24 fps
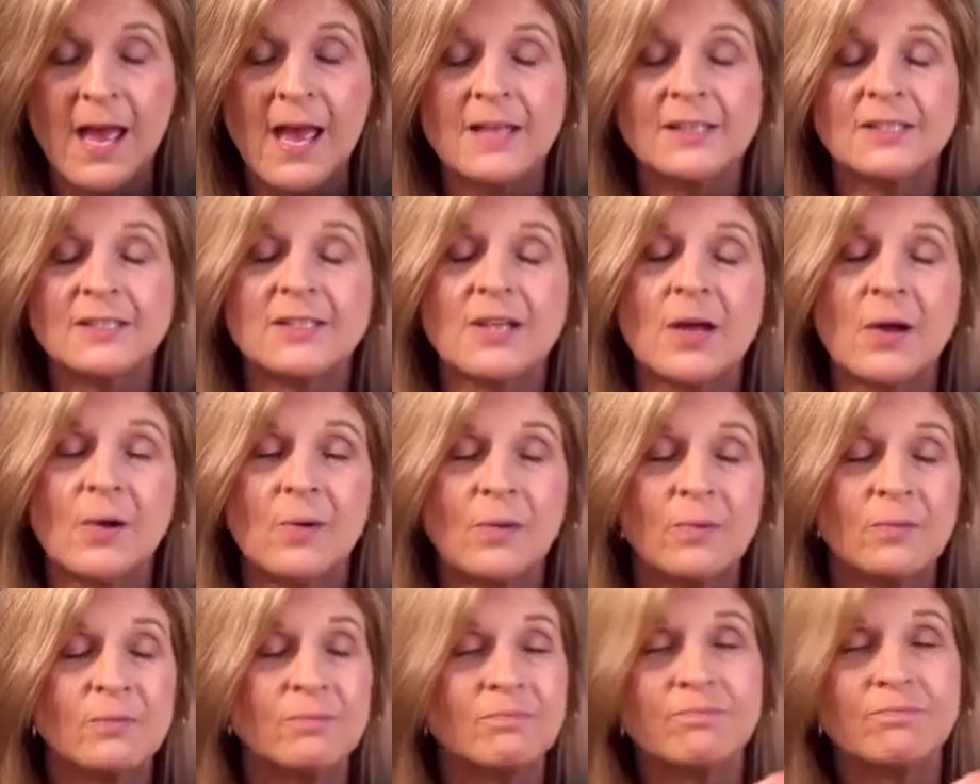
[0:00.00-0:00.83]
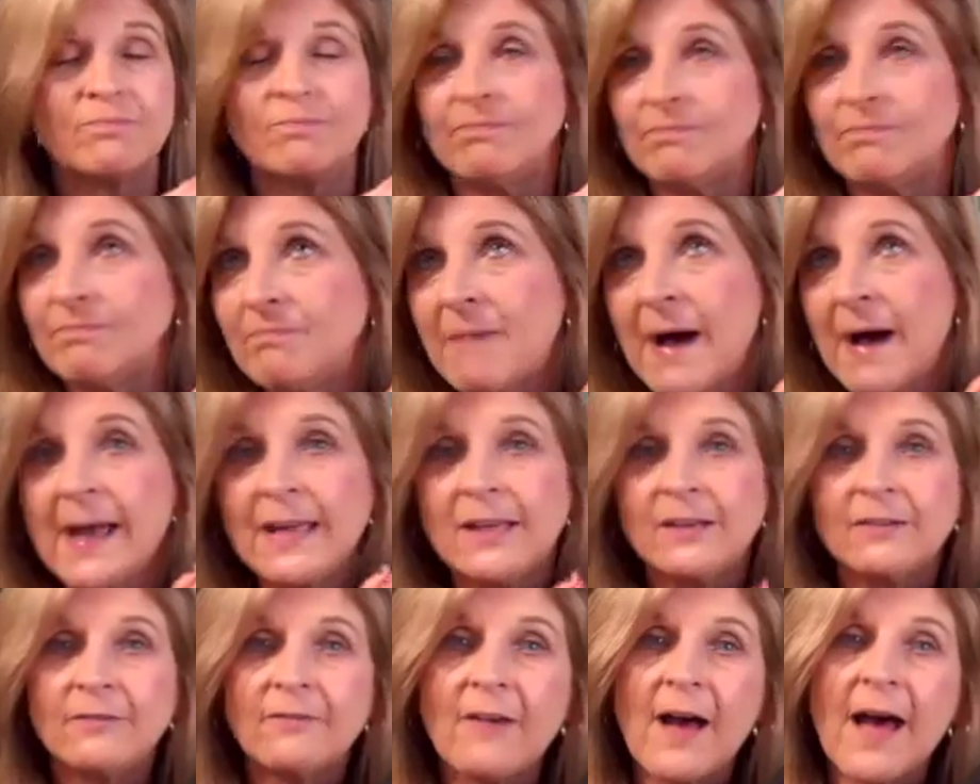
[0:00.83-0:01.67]
So my
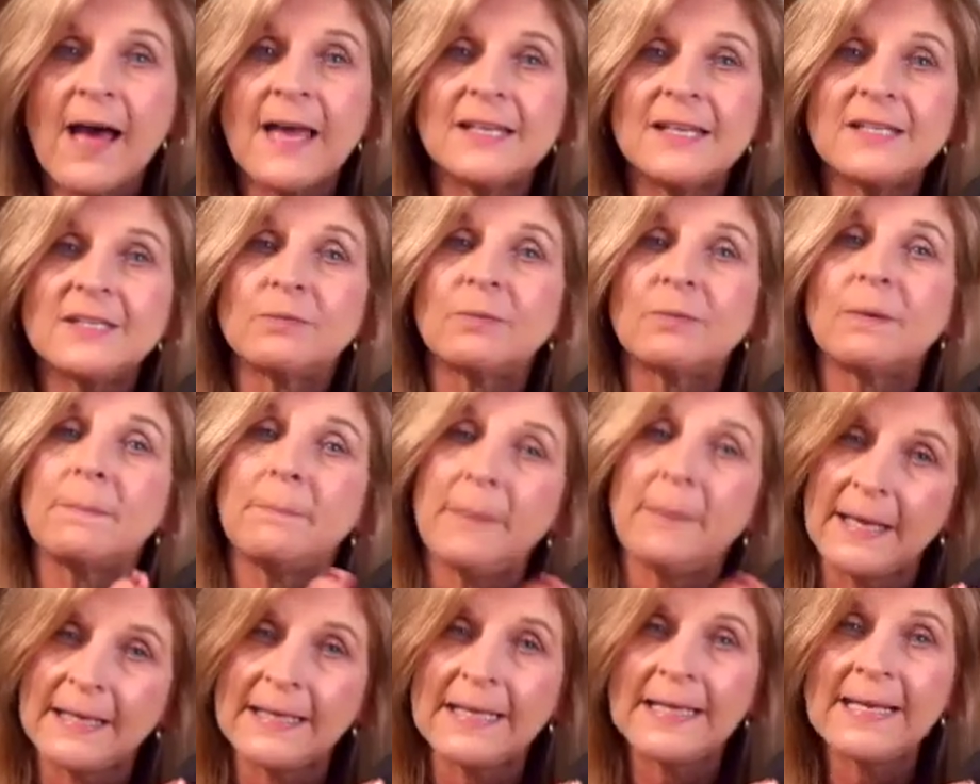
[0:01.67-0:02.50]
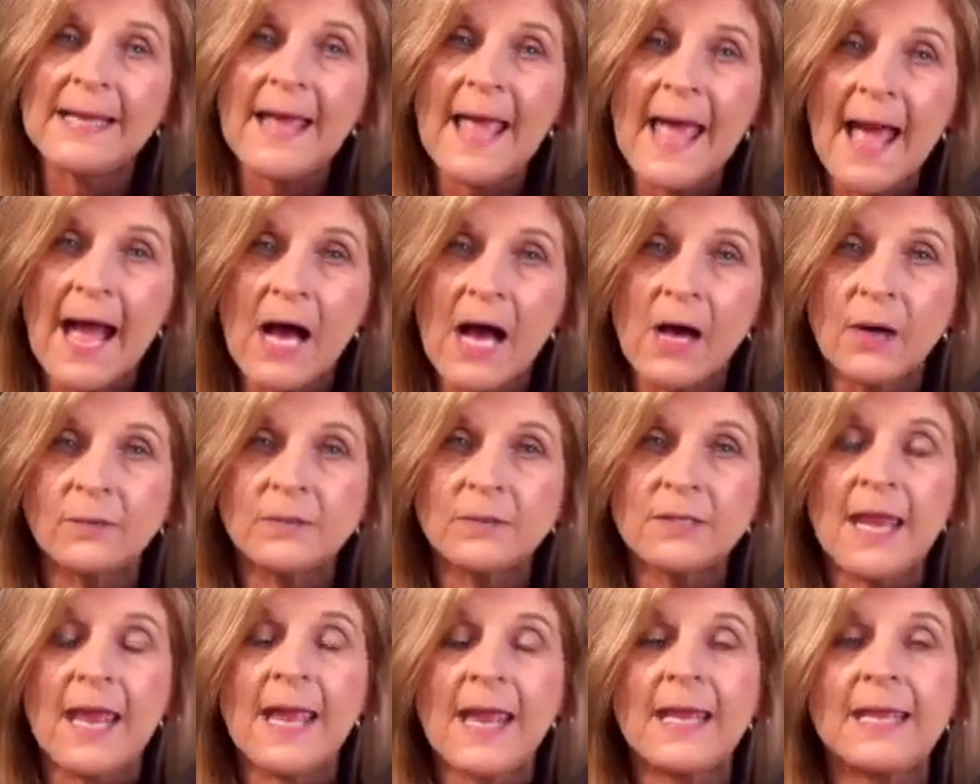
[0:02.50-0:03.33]
advice when picking out
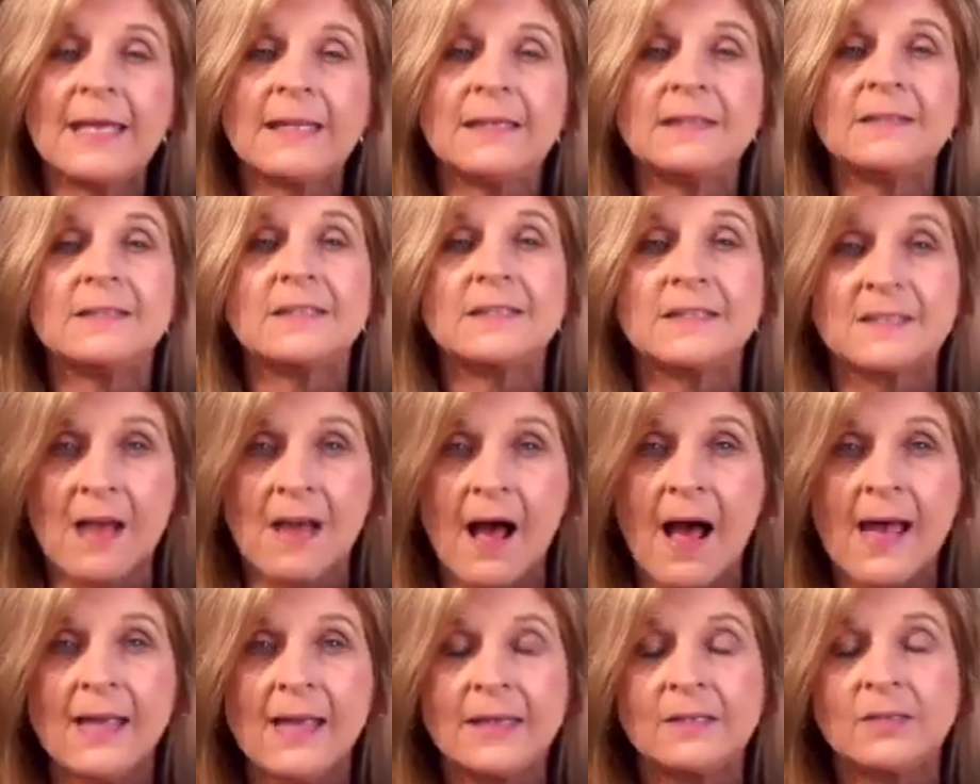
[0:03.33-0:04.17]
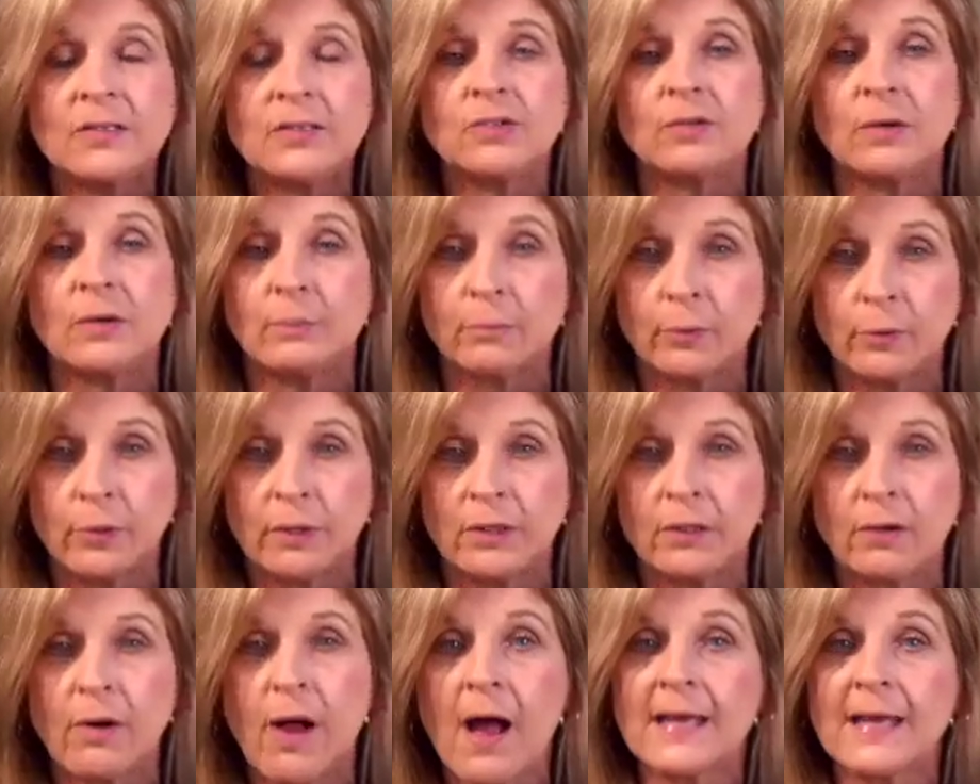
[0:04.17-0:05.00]
a design to
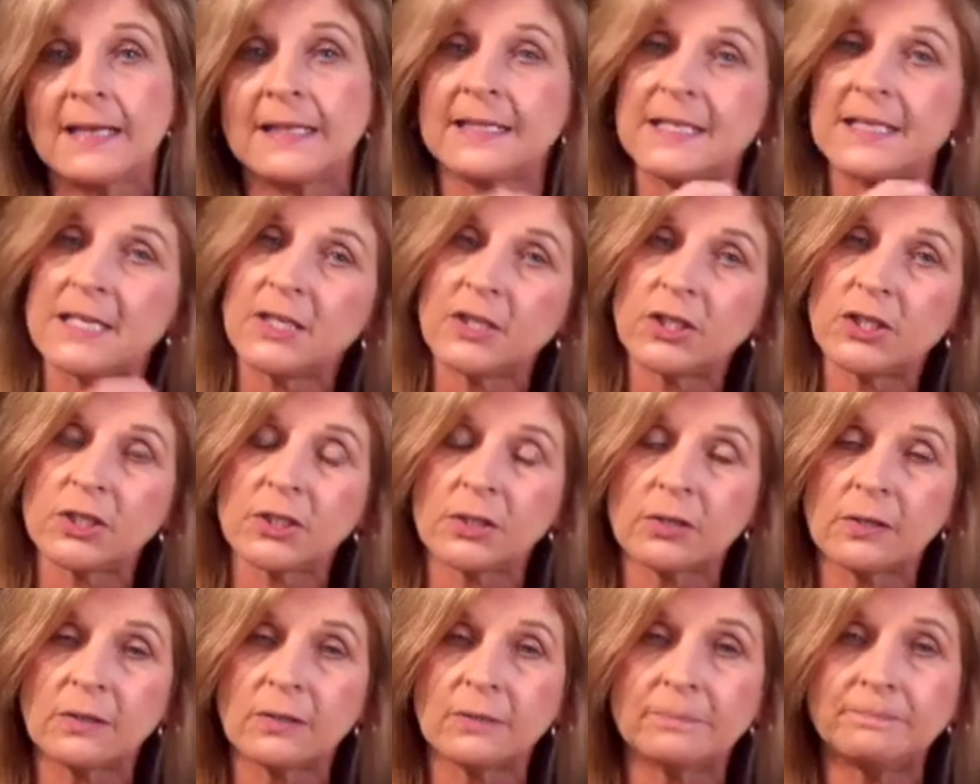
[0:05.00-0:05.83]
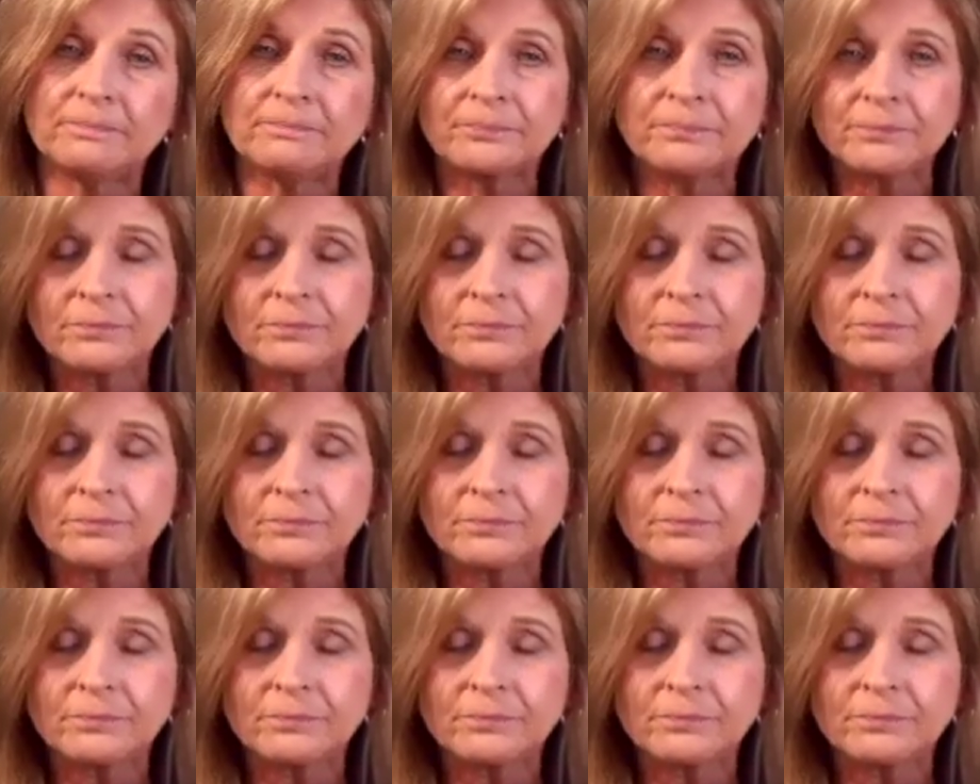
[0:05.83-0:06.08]
embroider on a t-shirt